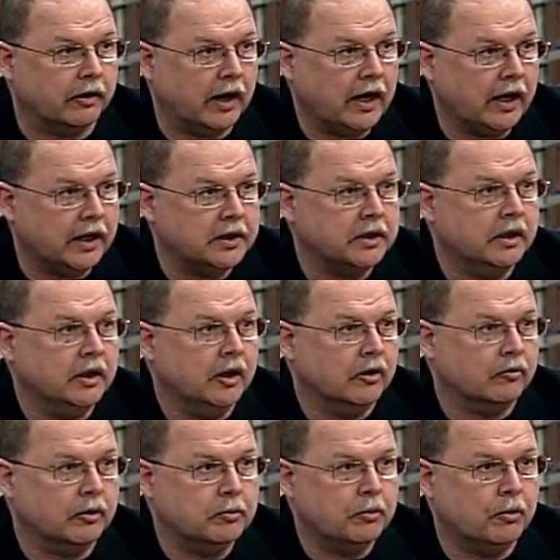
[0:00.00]
8
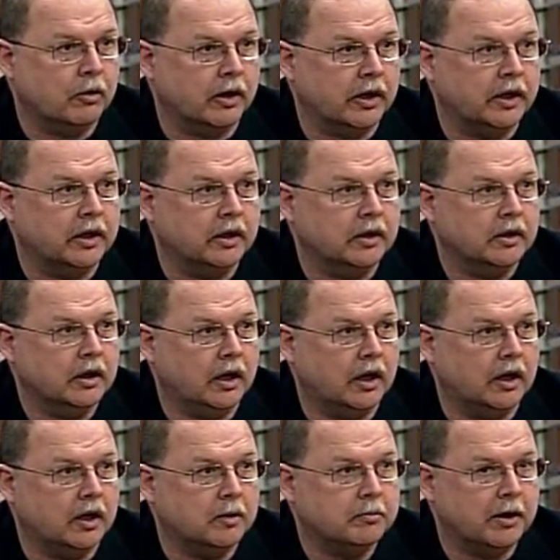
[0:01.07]
reported
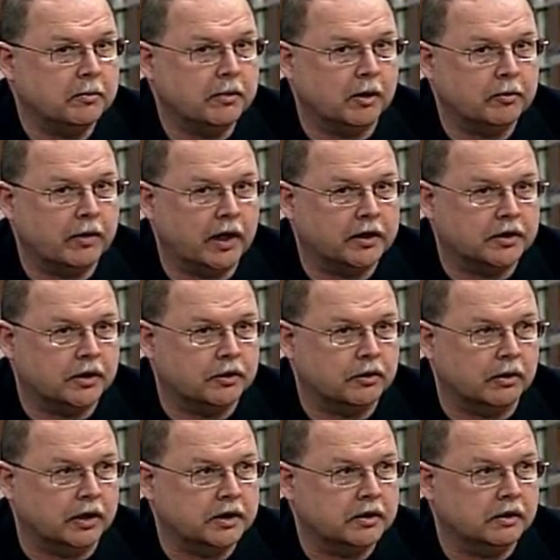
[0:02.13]
by malpractice
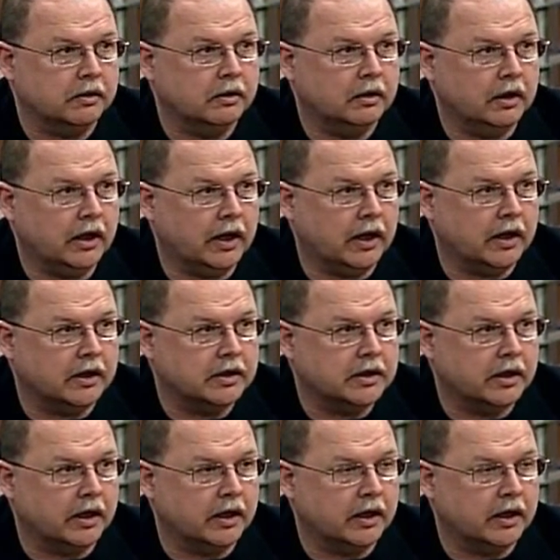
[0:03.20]
attorneys. And